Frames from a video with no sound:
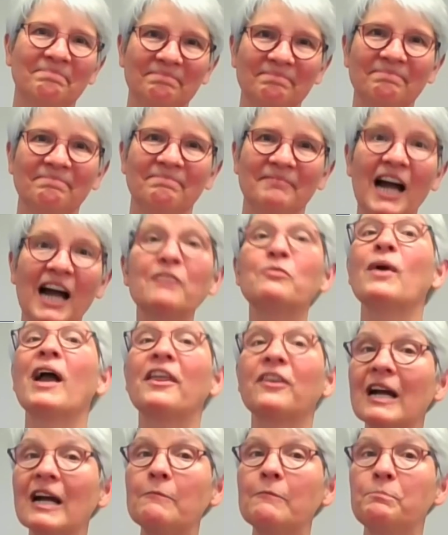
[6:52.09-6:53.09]
You know, I'd
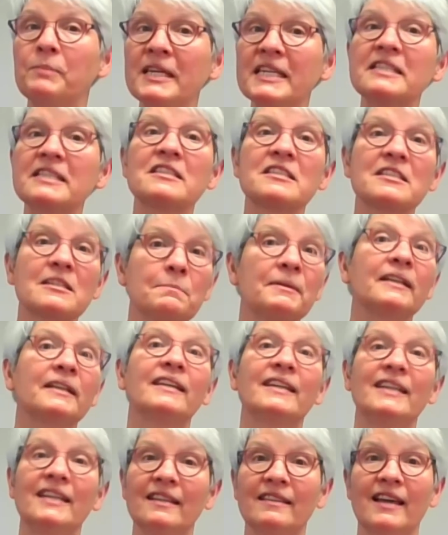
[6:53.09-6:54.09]
rather have peace and
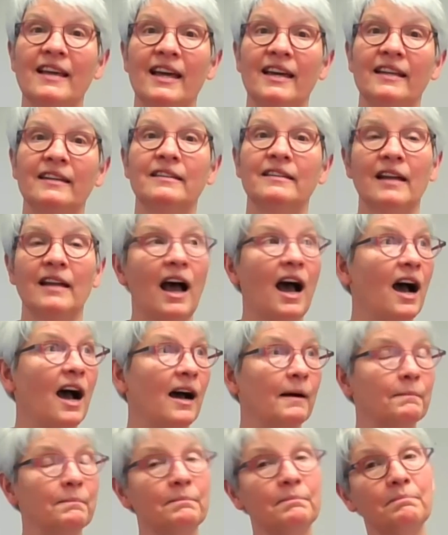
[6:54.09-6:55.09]
stability than
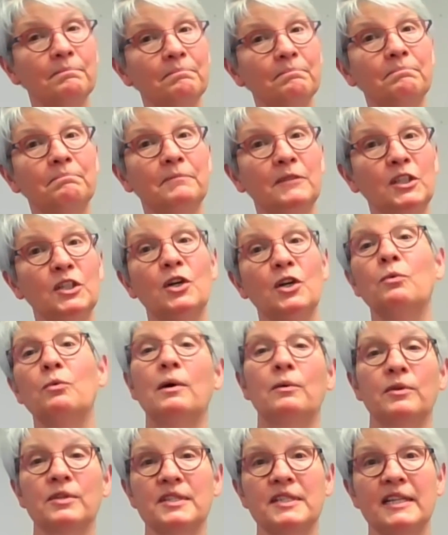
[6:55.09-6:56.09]
um, the alternative. You know,
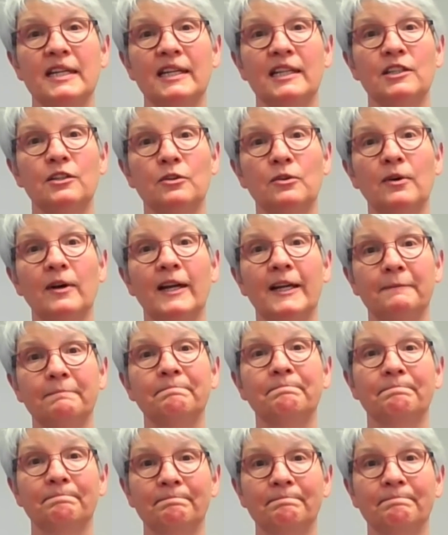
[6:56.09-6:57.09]
what was being in
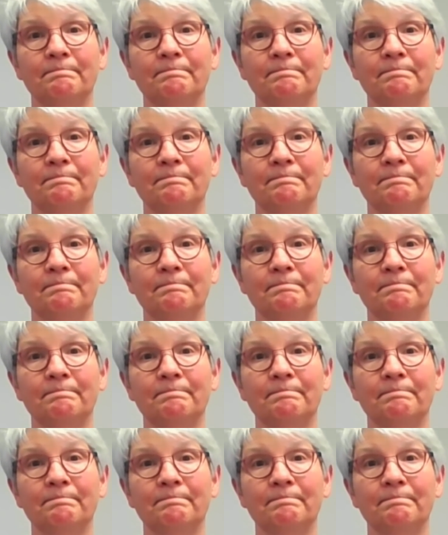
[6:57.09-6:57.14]
Ukraine.